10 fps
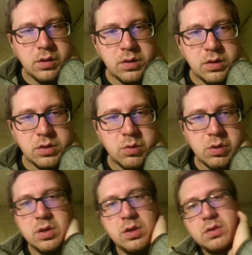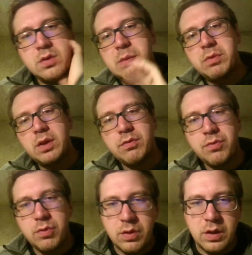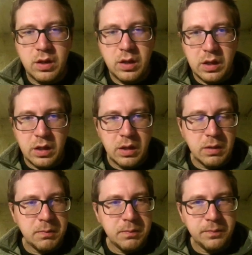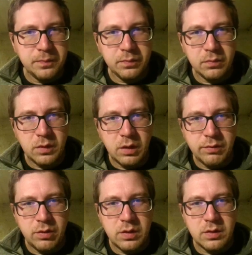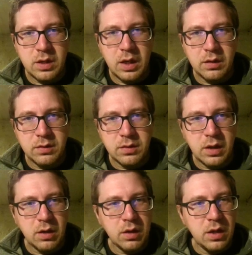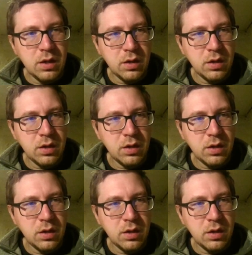just quickly do the same thing for the for this text down here.